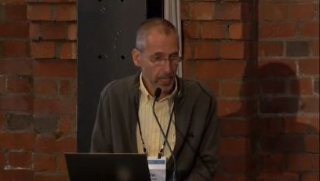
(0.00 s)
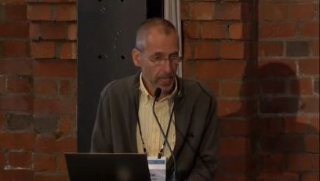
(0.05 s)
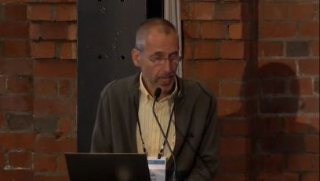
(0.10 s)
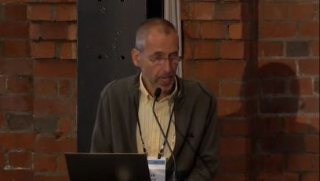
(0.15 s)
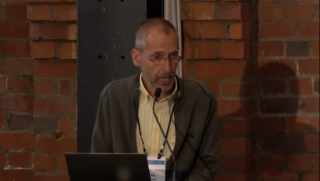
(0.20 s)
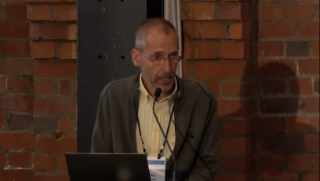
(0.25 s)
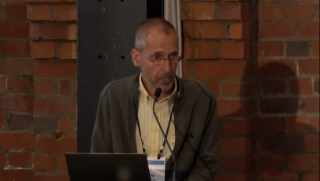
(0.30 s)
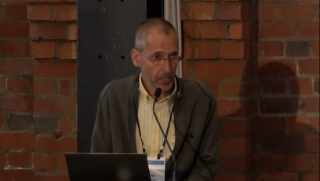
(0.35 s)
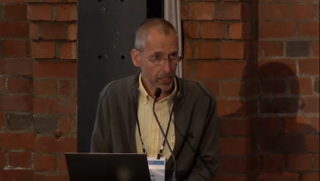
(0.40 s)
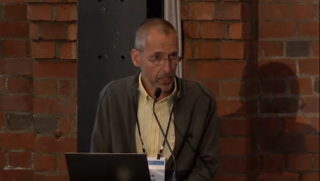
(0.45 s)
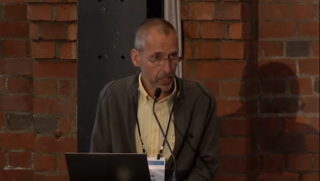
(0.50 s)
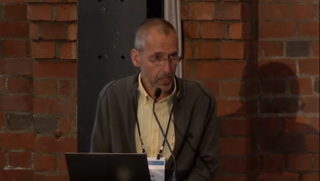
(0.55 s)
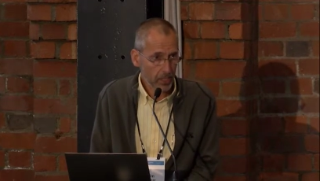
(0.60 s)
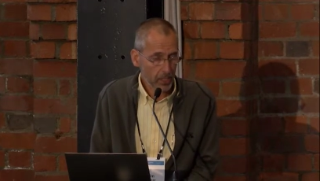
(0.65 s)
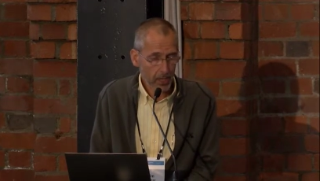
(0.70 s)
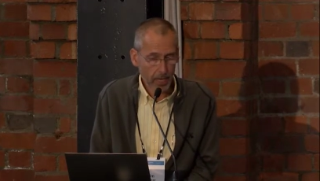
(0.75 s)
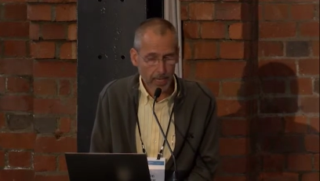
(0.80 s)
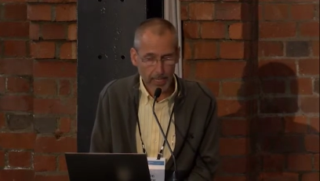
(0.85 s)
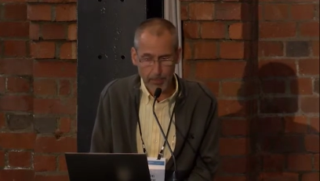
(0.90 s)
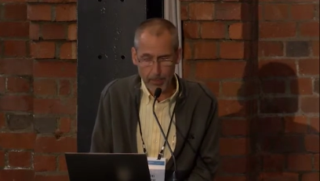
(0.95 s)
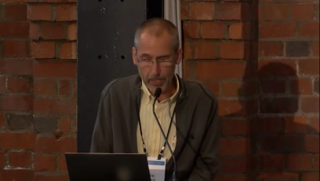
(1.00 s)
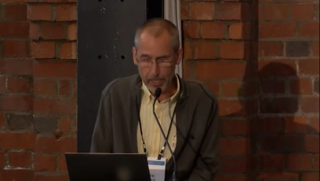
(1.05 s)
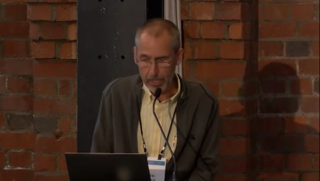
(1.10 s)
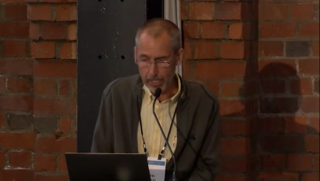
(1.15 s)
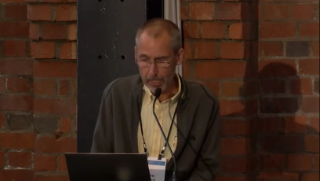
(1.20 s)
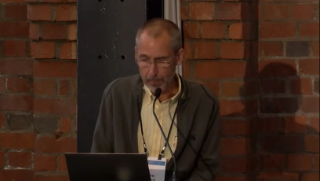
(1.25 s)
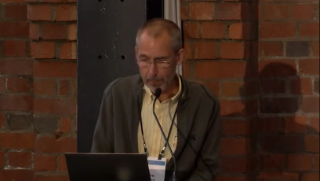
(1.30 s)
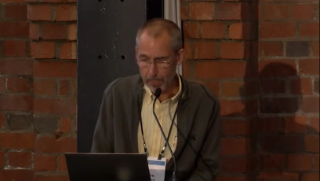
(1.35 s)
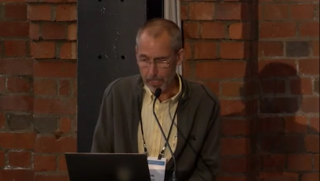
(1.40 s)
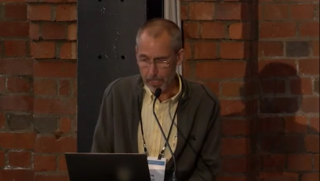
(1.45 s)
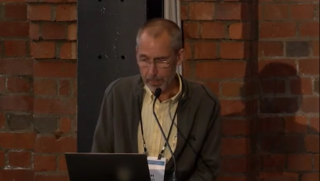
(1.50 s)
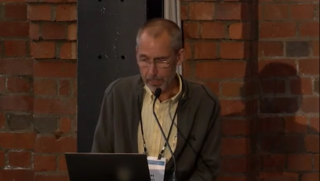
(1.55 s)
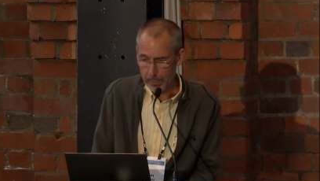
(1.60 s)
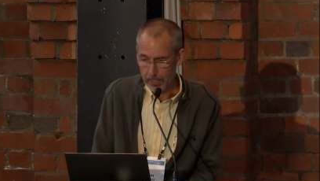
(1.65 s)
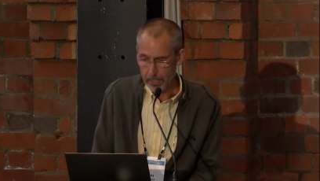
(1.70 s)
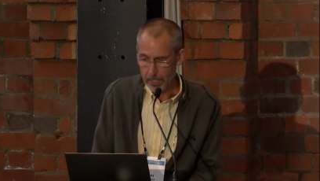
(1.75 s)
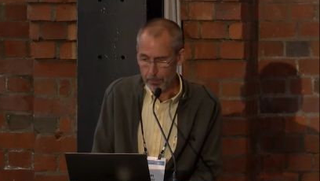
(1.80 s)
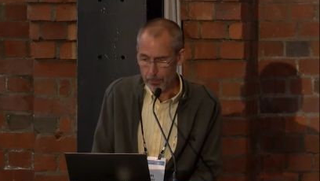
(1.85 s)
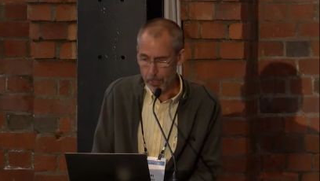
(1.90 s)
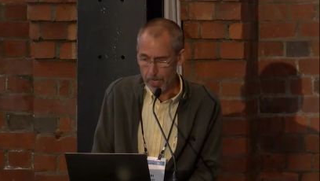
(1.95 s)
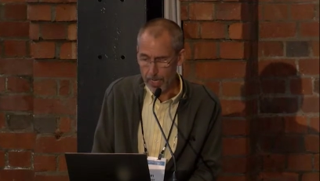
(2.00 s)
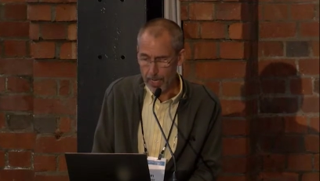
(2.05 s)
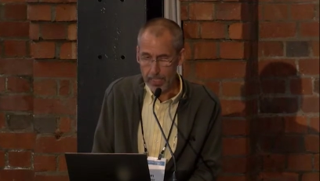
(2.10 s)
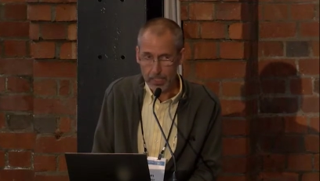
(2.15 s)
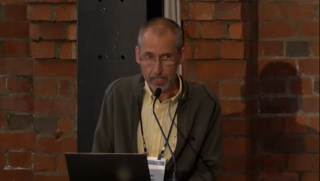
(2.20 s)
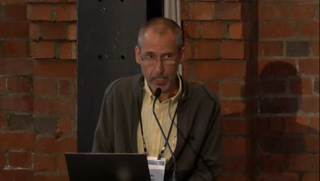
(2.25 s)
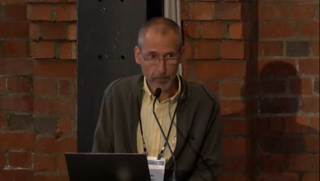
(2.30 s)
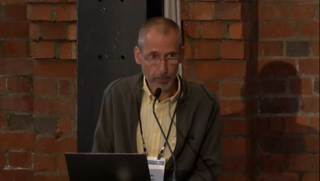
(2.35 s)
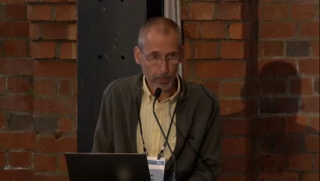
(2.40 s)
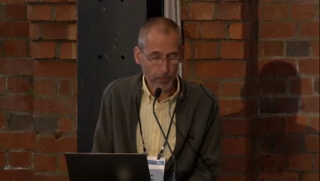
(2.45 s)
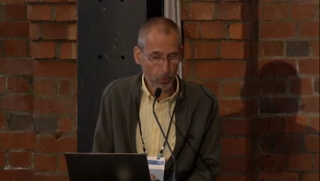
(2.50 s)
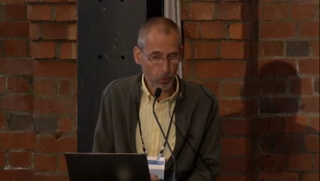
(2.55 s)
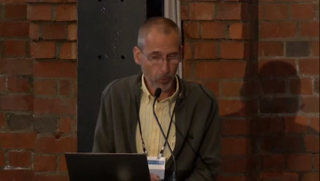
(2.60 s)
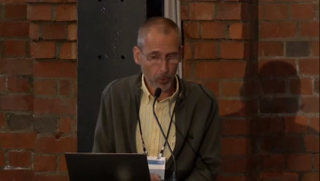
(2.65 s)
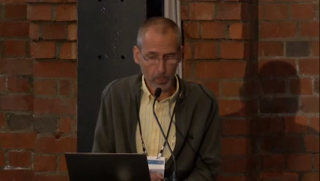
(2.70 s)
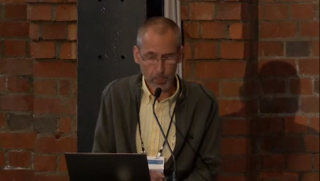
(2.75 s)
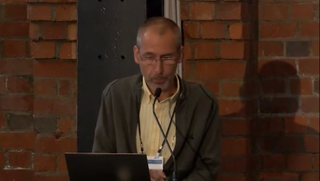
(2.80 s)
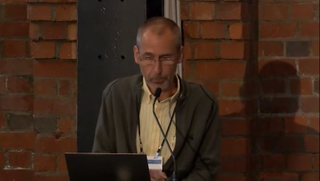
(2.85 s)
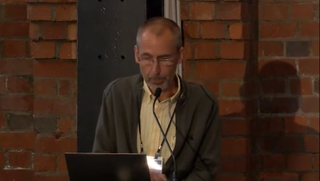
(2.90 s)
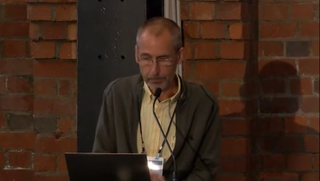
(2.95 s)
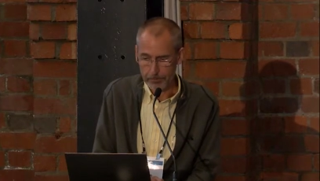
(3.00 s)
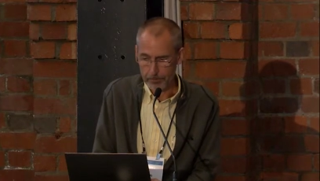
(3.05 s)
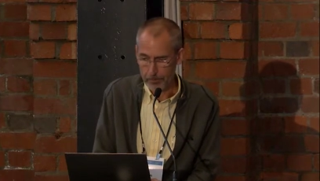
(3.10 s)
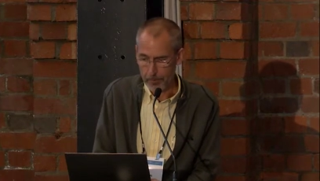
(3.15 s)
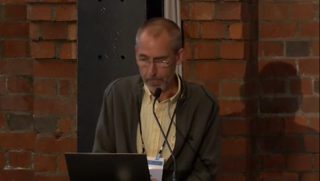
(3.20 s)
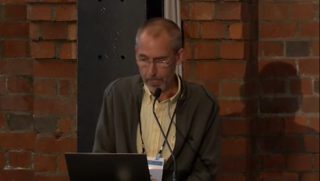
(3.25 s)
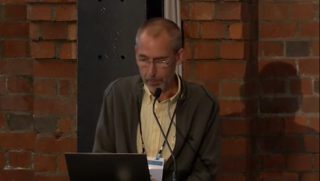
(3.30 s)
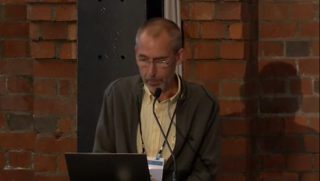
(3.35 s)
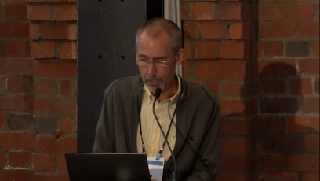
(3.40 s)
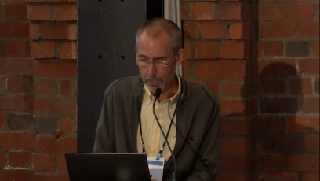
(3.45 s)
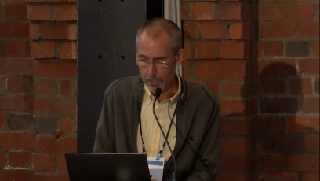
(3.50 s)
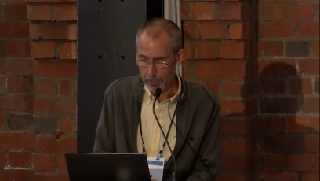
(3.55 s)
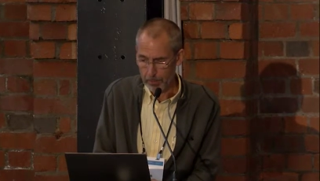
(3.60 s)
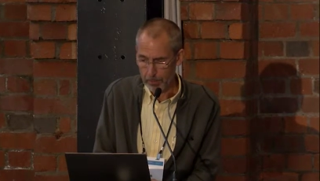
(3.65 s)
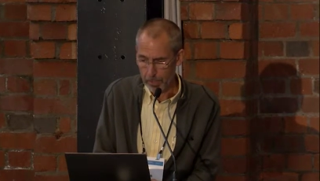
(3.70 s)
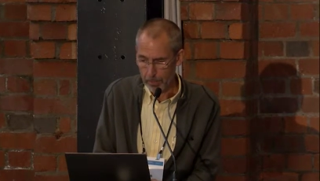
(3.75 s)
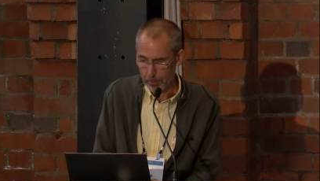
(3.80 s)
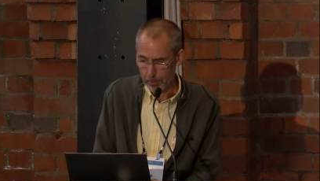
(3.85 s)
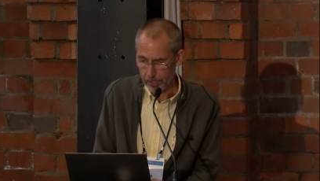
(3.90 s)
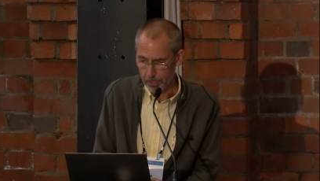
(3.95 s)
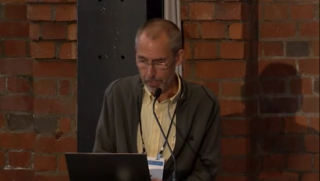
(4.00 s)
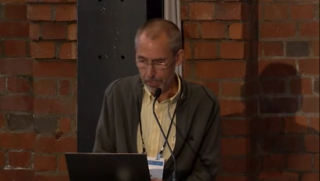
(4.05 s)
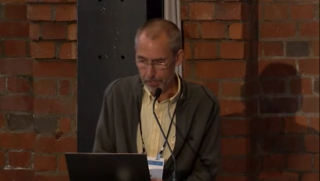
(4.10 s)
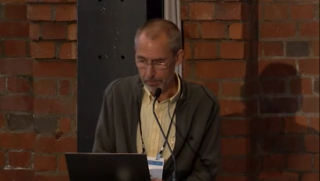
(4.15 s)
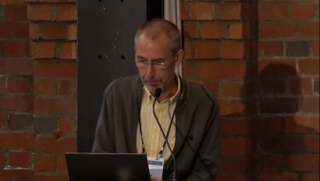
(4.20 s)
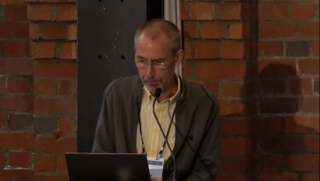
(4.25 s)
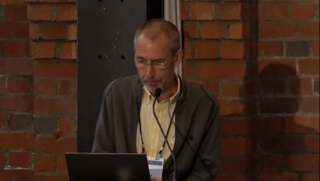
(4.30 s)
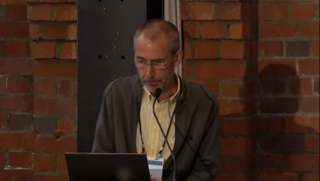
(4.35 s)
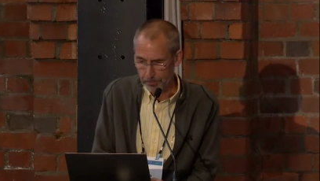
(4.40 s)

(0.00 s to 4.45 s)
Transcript: and this is documented and in, in, summarized in a report that we've uh, recently published.